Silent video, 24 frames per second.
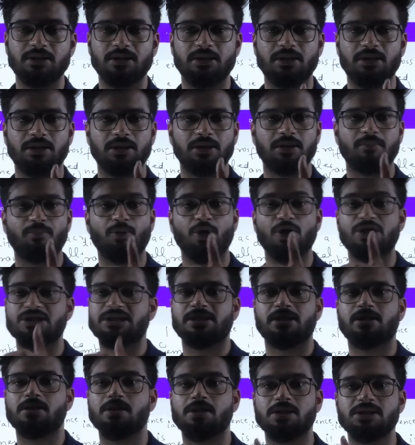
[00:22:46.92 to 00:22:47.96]
The boys
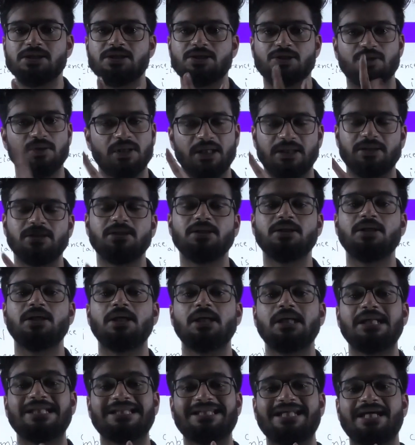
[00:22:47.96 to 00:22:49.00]
and the girls together,
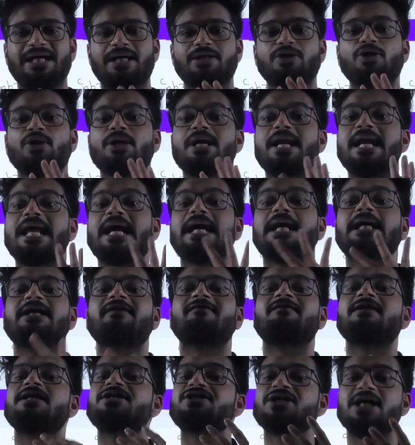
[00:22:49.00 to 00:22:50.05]
they are your
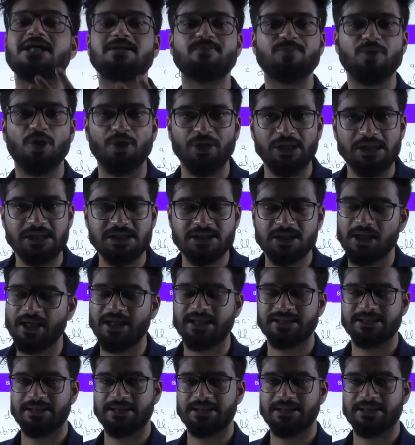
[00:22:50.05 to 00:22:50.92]
negatively charged proteins in our